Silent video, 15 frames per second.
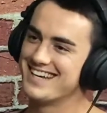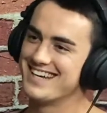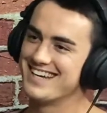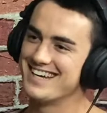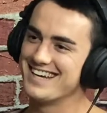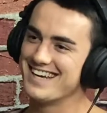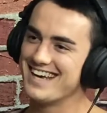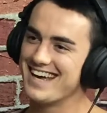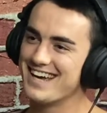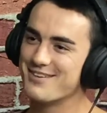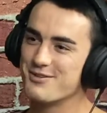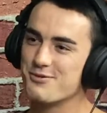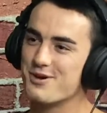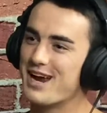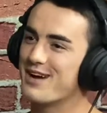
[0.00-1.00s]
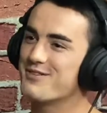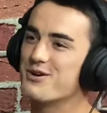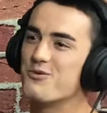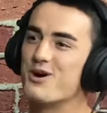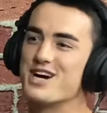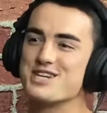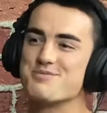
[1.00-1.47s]
We're having a
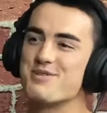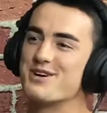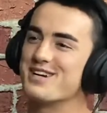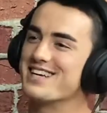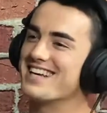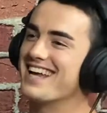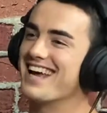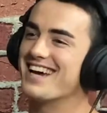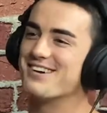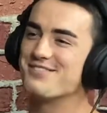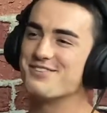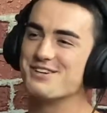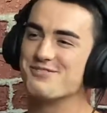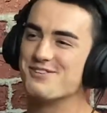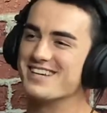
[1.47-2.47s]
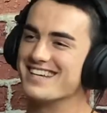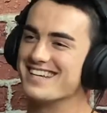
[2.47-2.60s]
watch party every week.